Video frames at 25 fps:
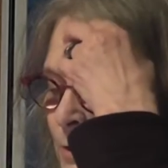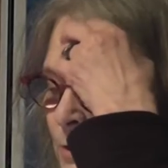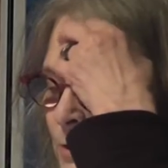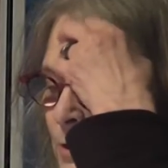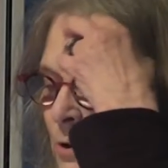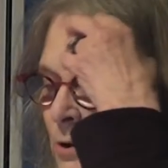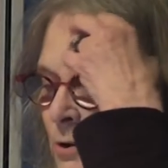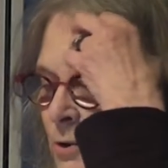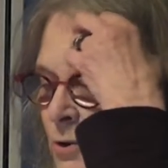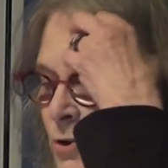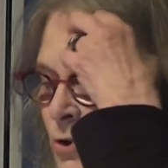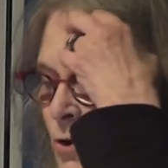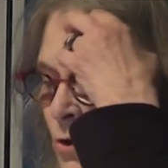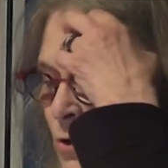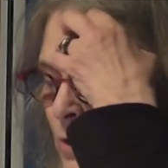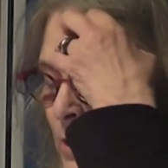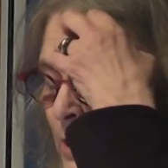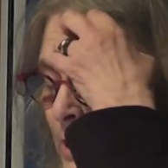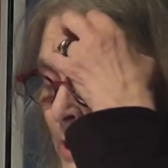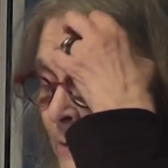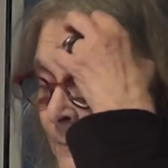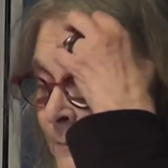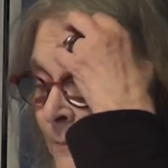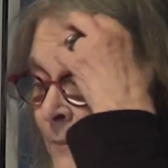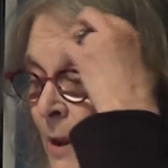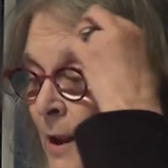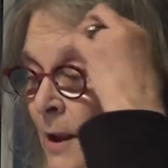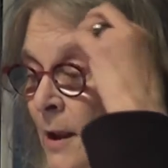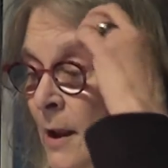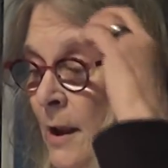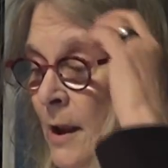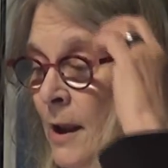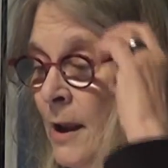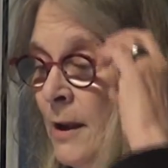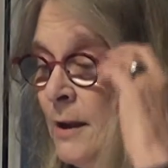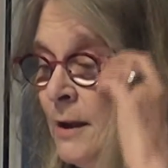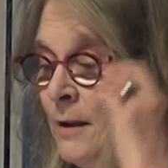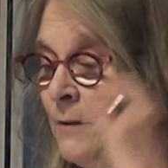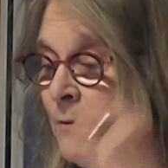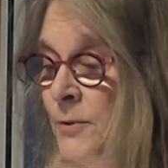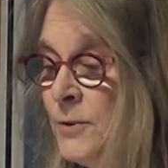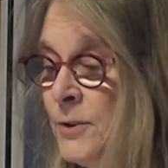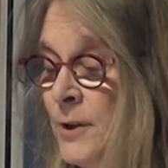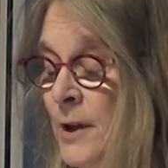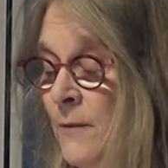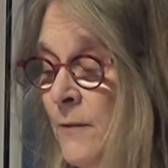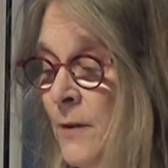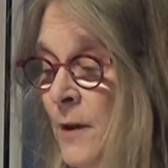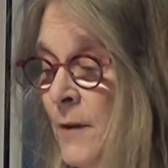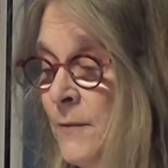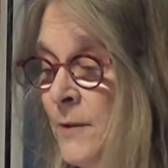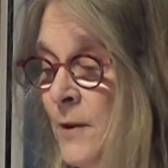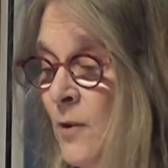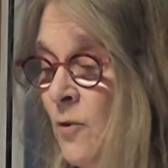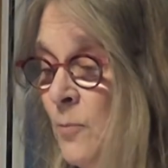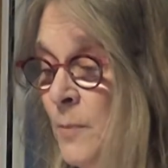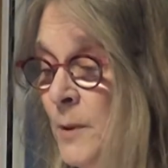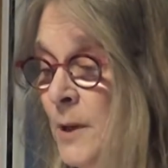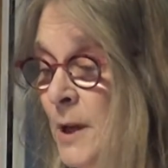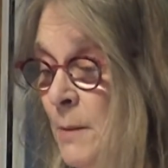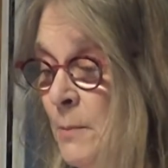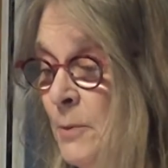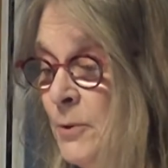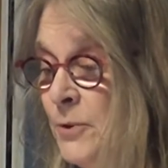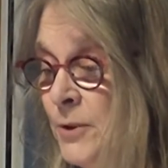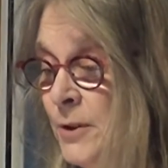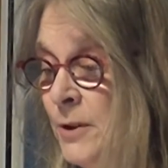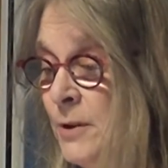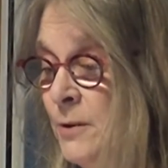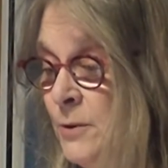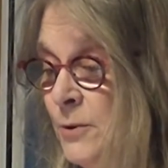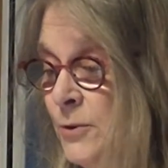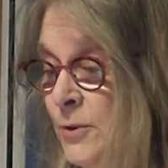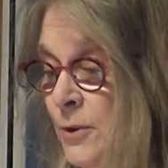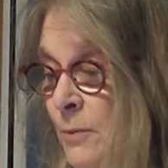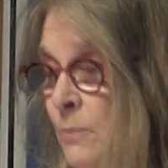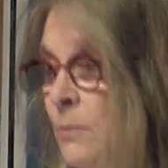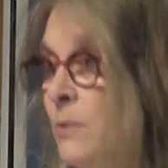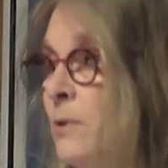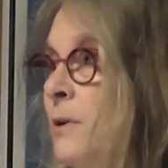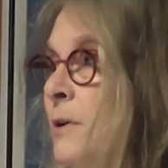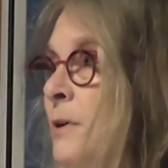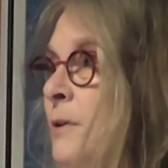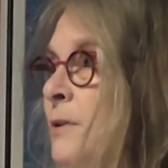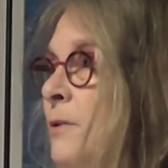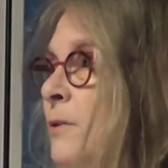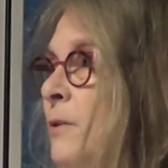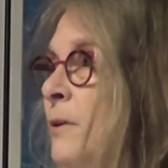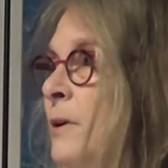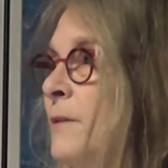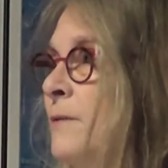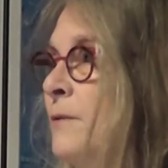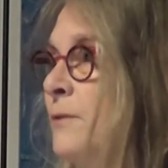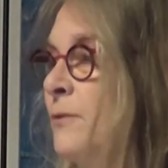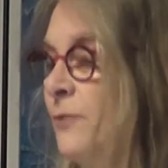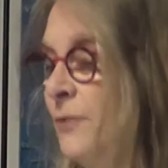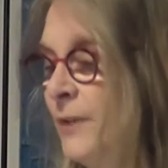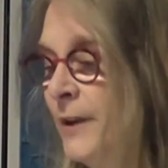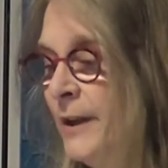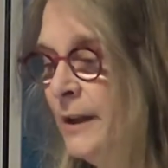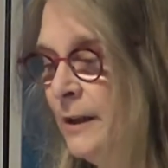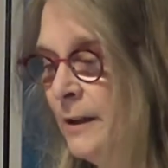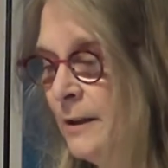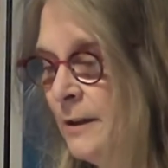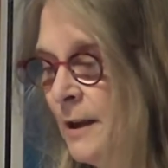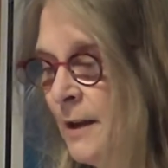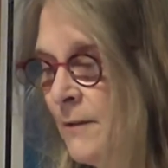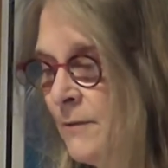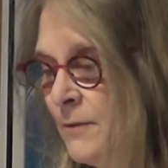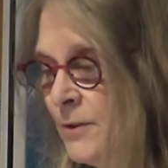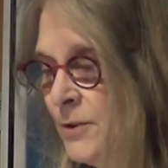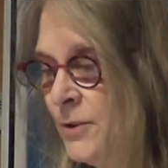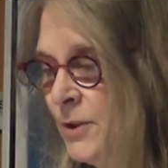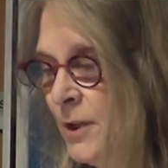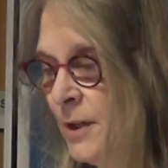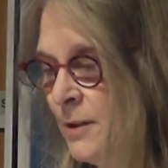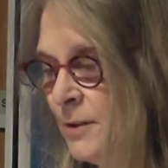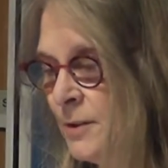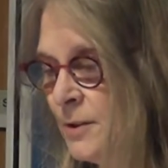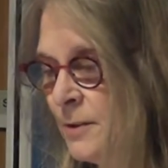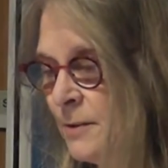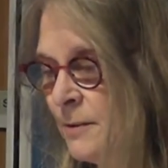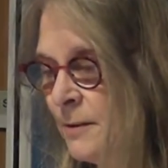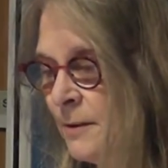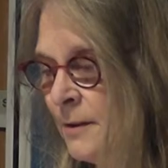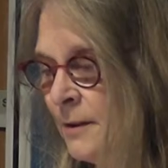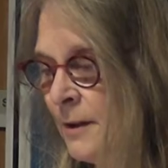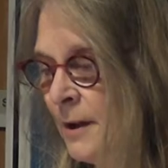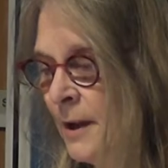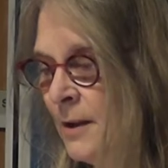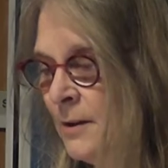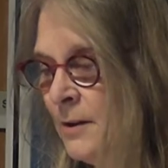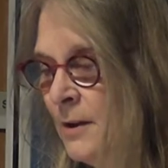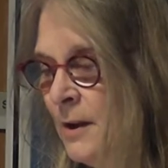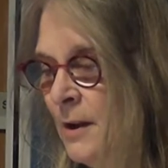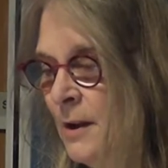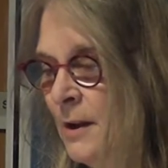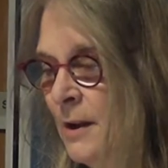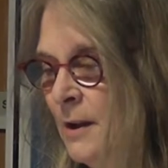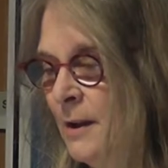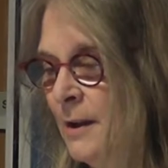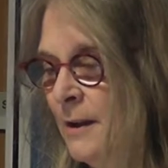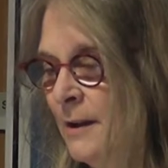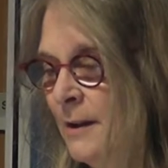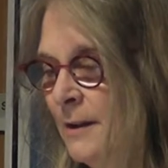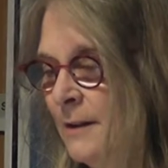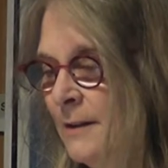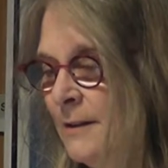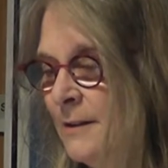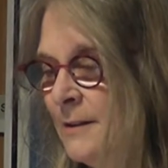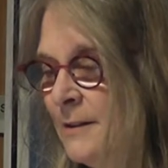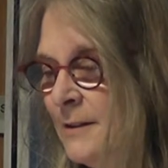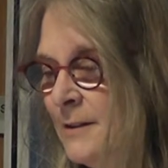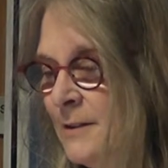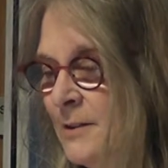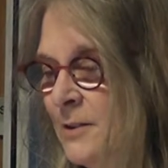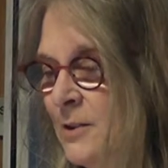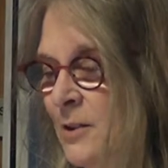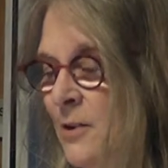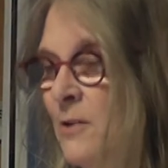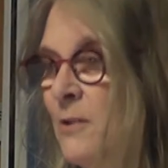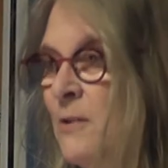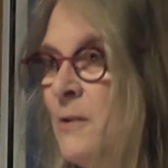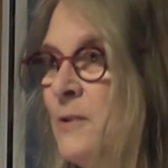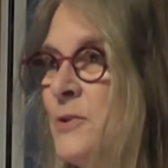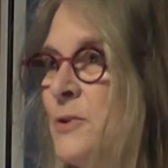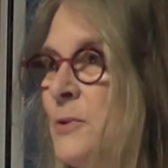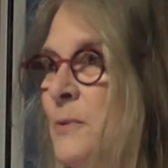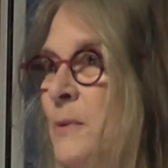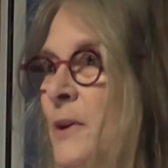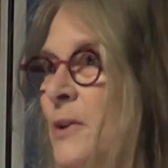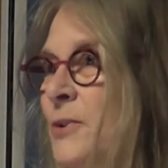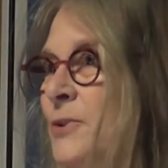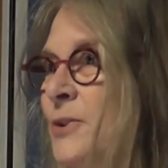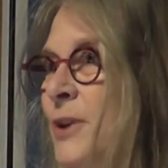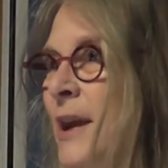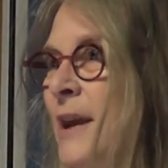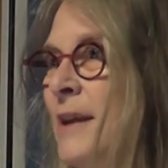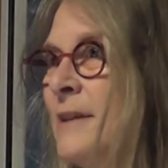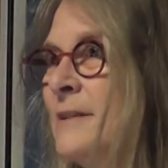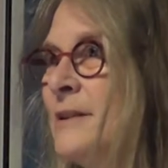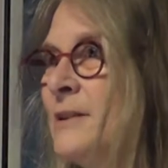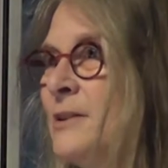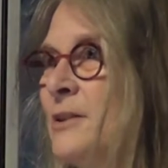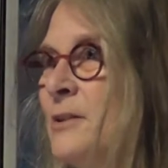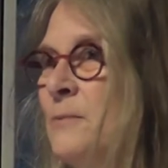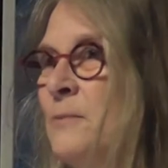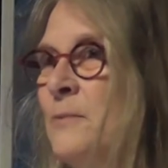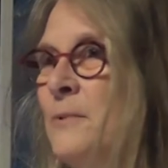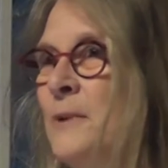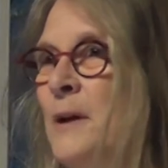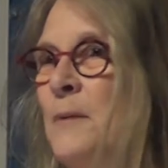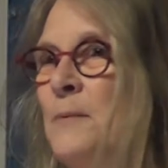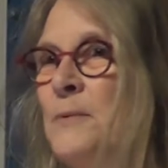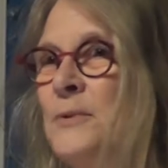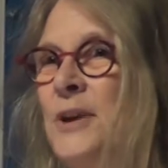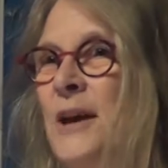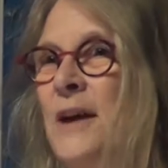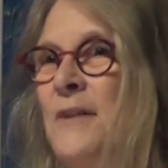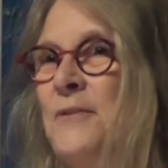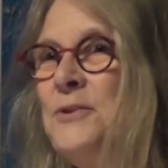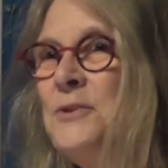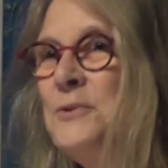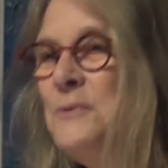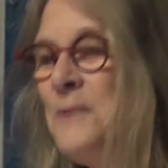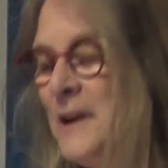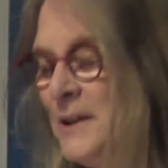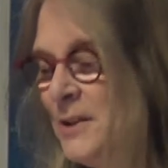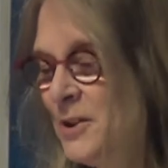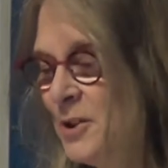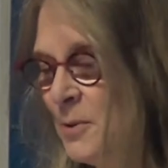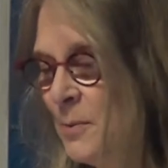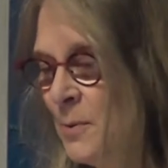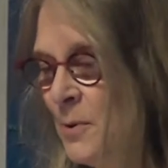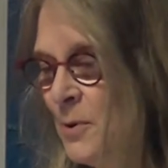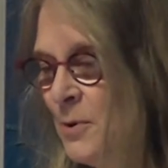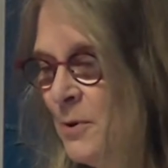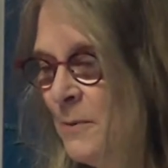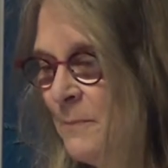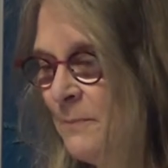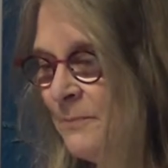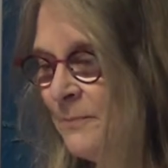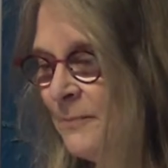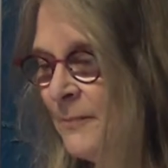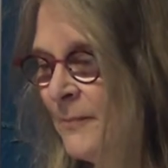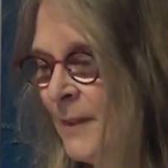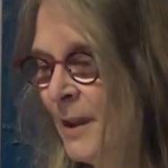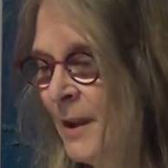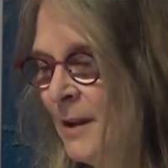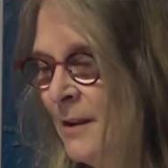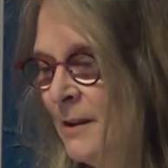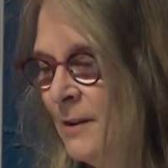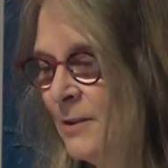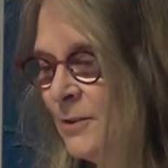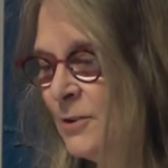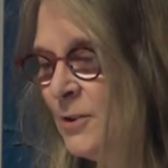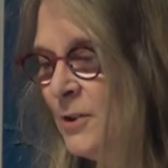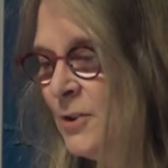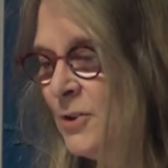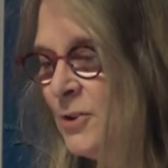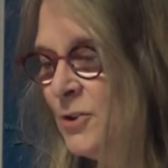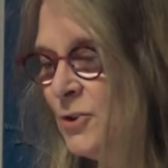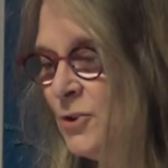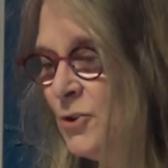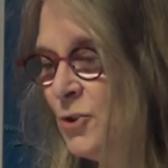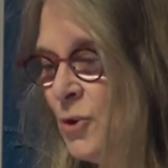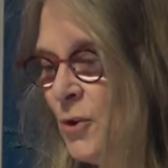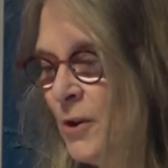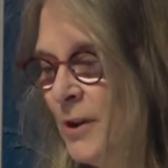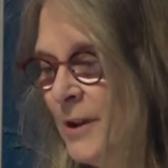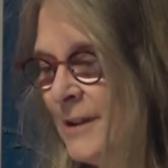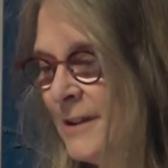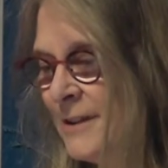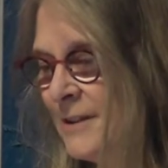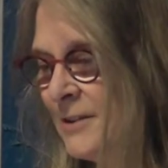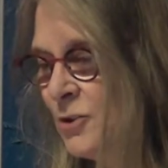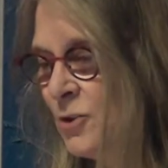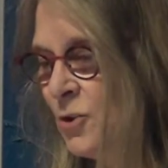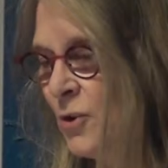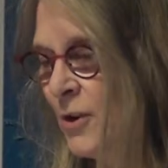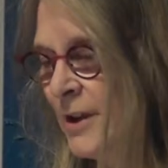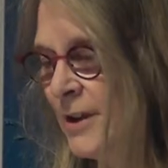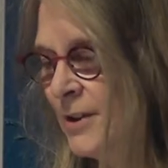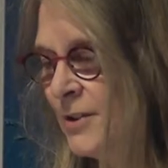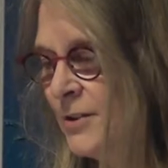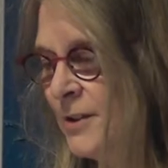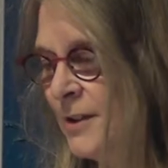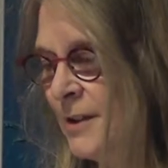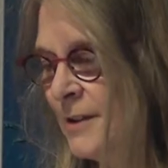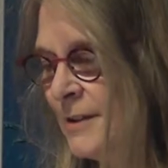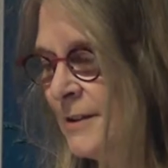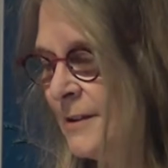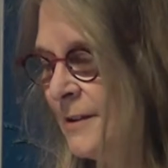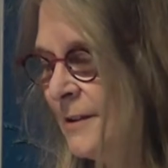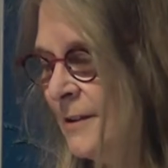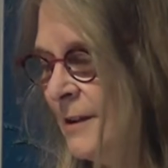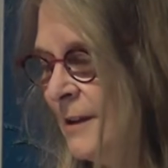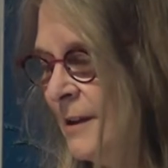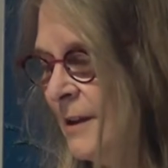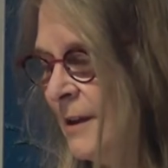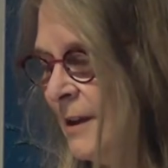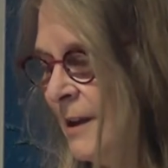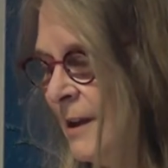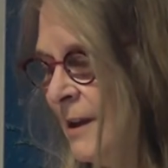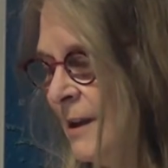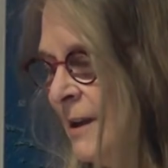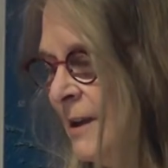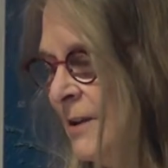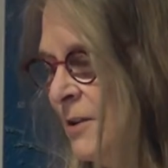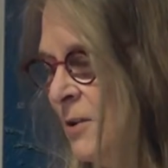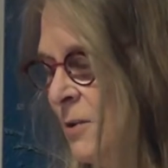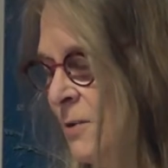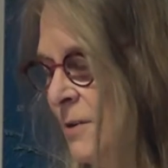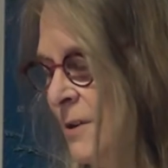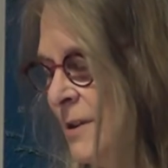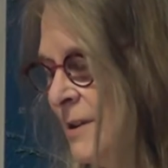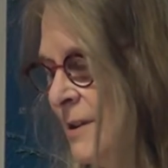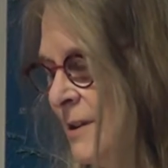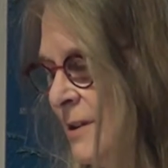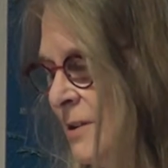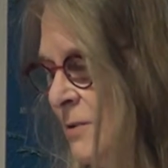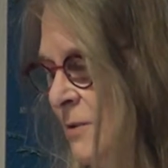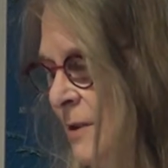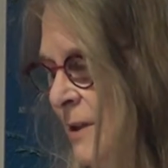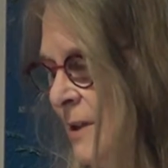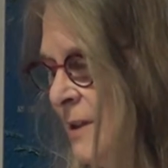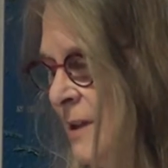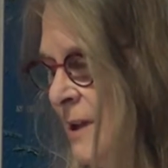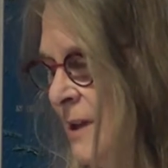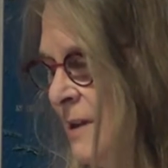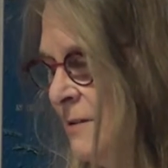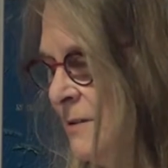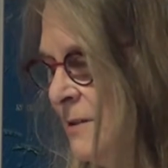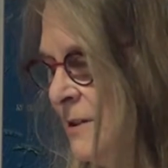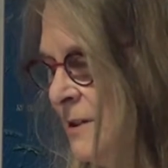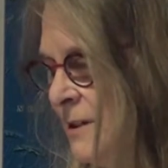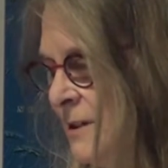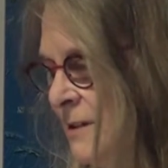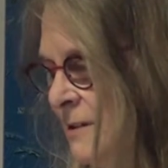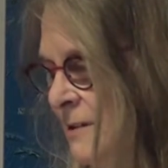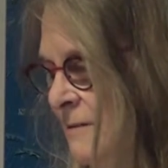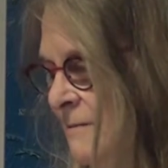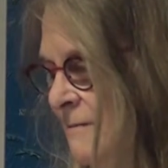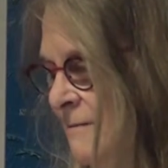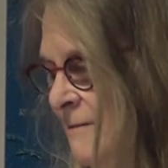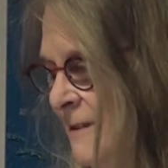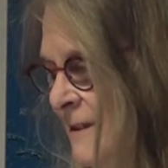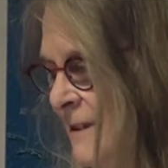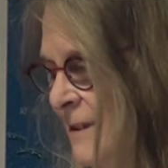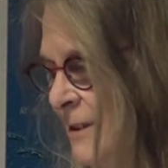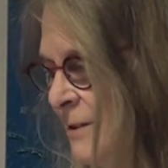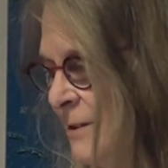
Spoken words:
once called Joy, and I've never been able to use the word or even feel it ever since. So it was a real test to be able to have to write this poem. So this is joyousness. I know this is going down still.